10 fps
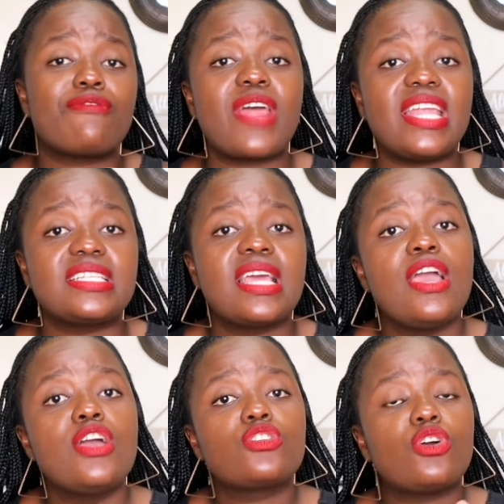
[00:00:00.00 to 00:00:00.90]
your friend,
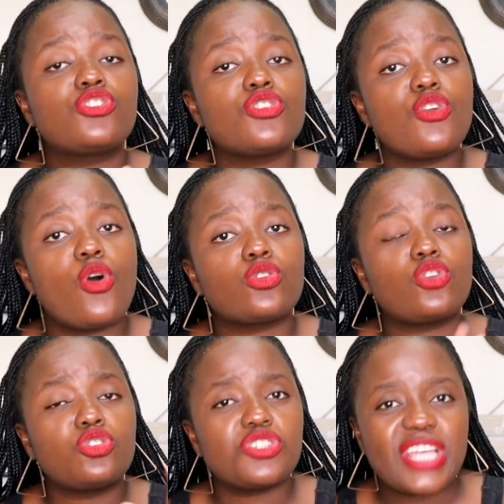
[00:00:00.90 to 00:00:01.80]
don't you
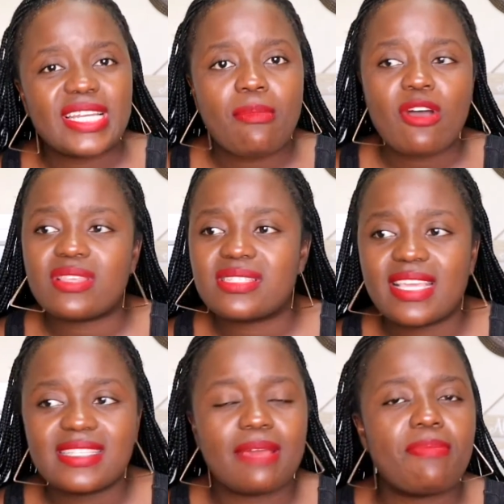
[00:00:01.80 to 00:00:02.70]
chat about these
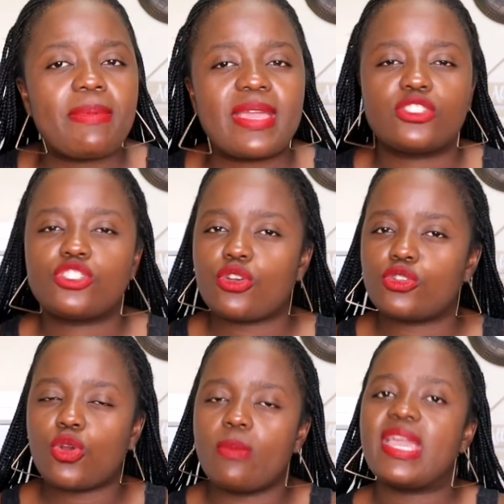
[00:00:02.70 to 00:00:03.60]
things that baby
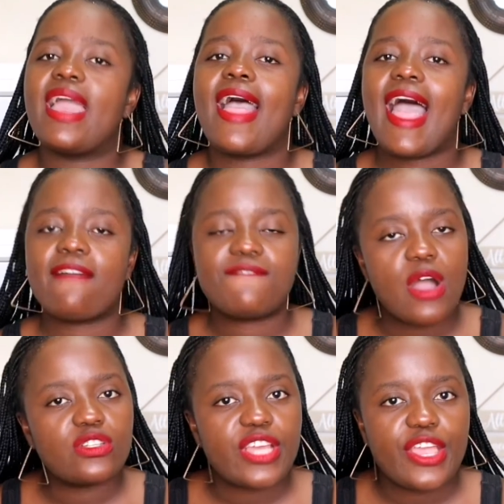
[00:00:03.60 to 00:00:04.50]
show me? I
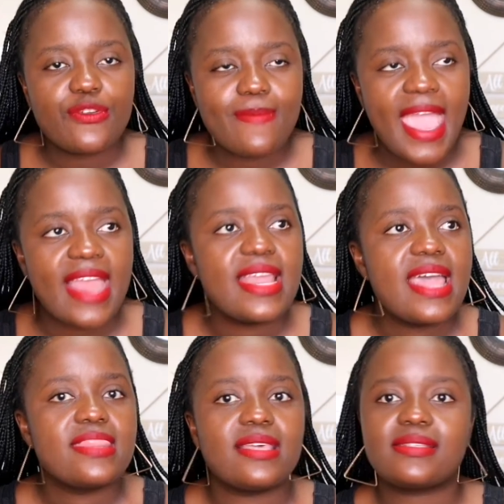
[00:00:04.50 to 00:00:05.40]
found a new man.
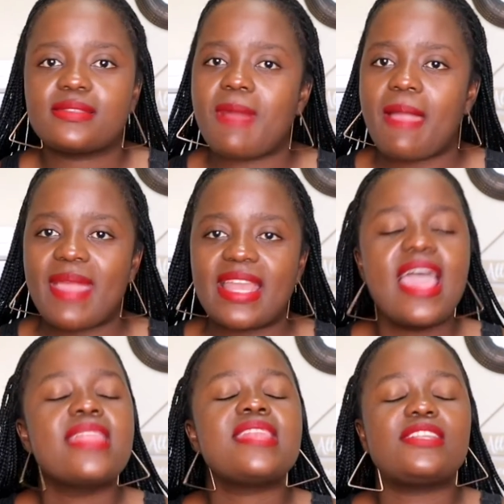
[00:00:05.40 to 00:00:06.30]
This is my man.
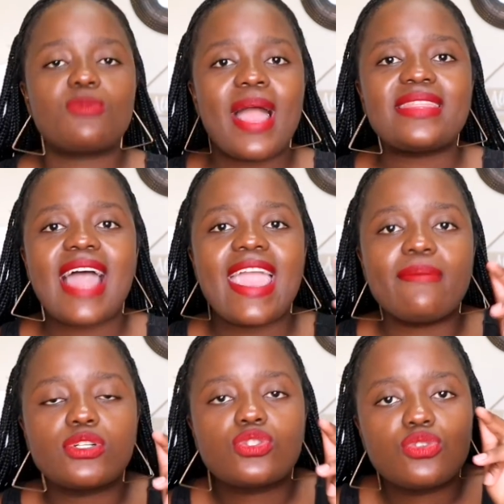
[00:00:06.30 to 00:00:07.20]
That's why they're
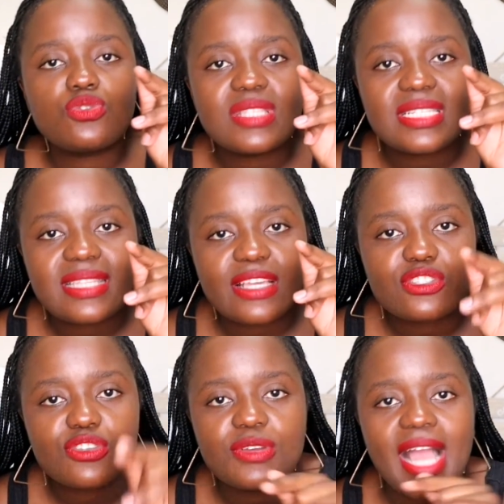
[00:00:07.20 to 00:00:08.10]
able to do these
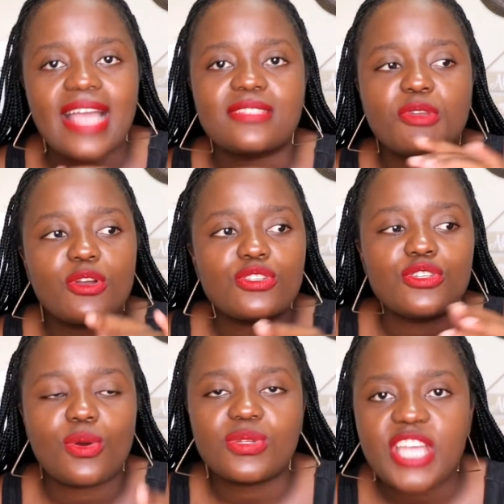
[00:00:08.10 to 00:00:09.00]
things to you guys, because
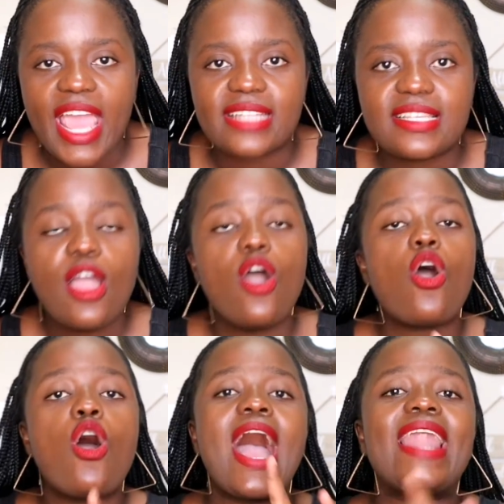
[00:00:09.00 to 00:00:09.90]
you don't chat.
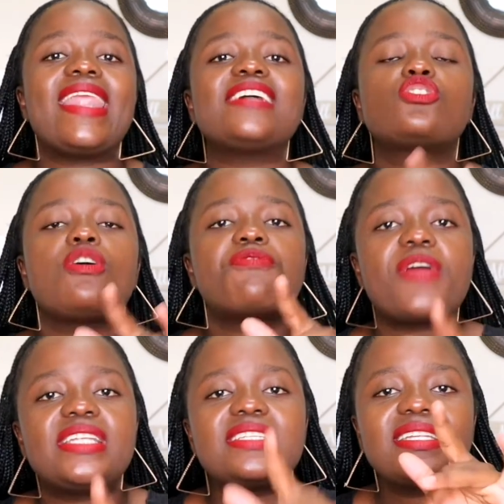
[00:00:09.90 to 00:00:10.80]
Or unless your
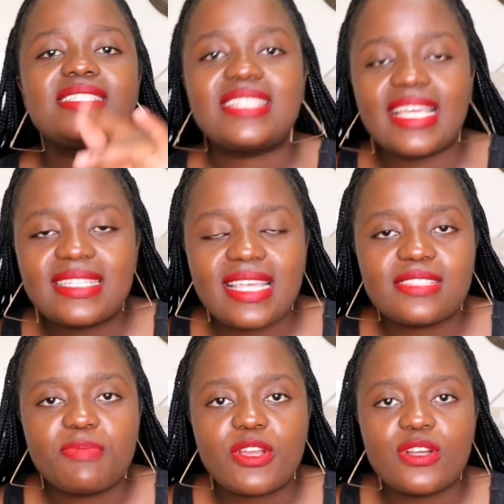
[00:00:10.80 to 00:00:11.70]
friend did
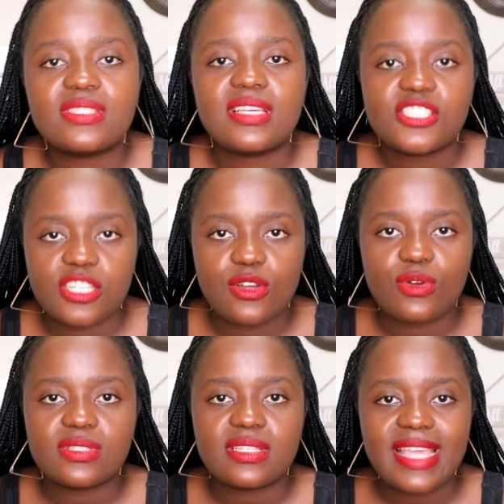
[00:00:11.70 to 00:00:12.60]
this because she
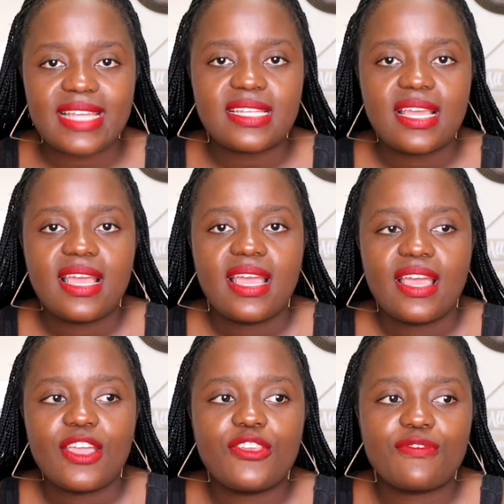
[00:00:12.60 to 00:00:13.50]
knows that
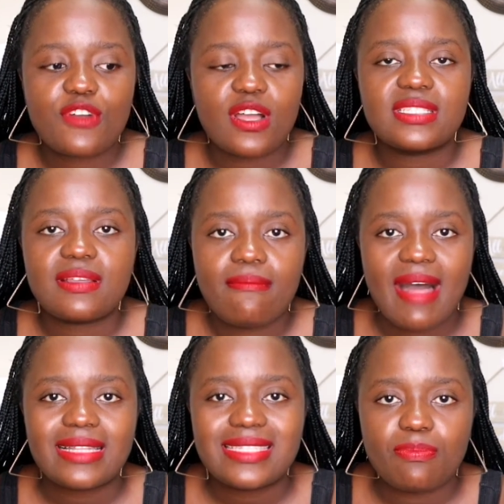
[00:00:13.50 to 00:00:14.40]
you've got
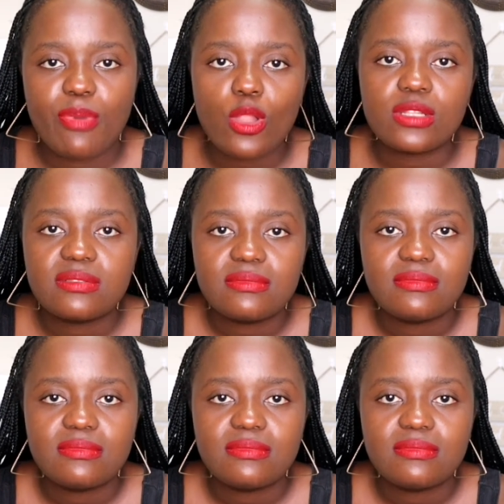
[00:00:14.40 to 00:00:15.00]
multiples